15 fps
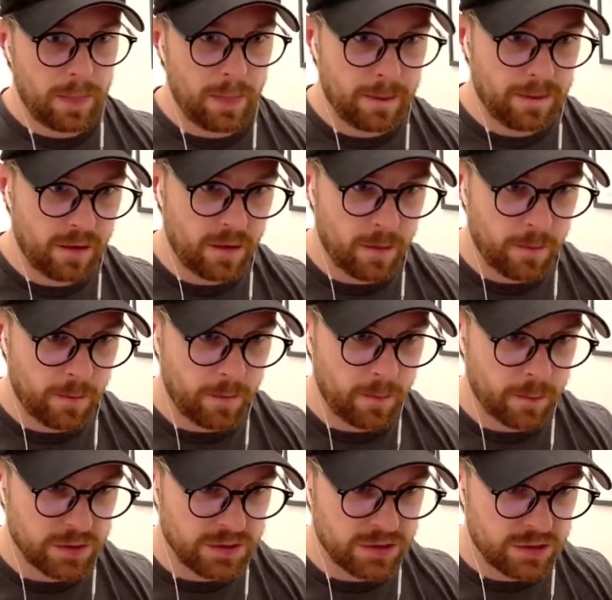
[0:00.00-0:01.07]
So,
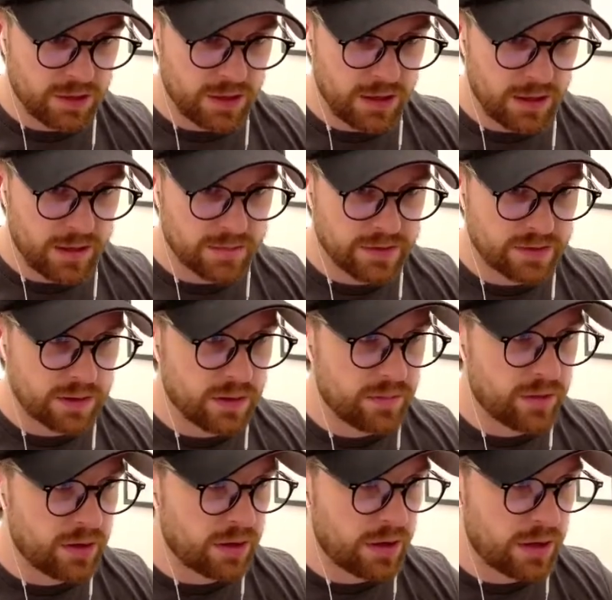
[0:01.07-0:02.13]
we still have some
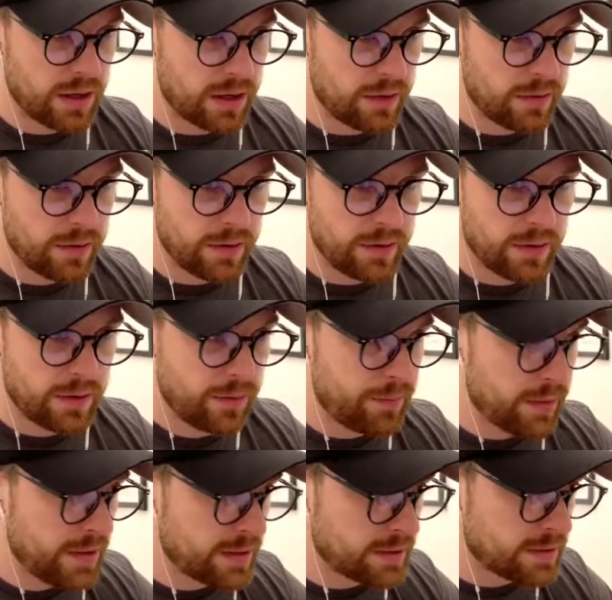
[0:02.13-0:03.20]
Hungarian
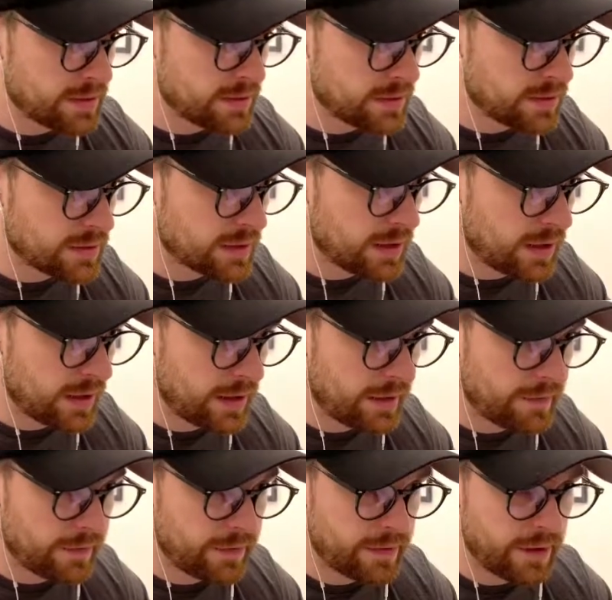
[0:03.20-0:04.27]
peasants
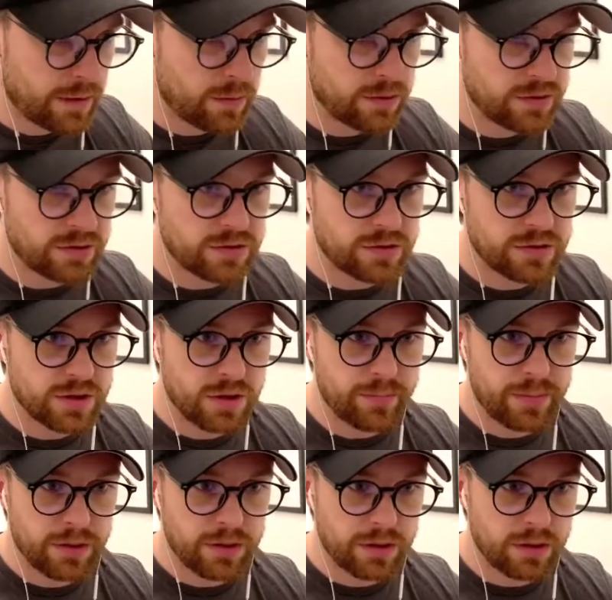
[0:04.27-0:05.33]
left. I want you to start
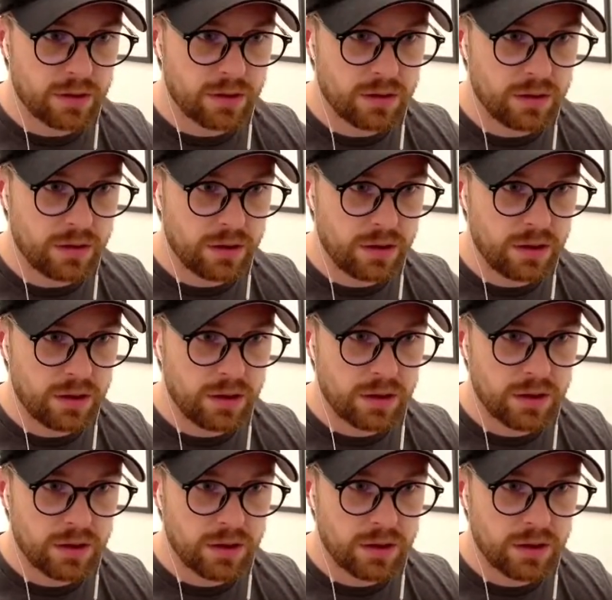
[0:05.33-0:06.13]
building on the...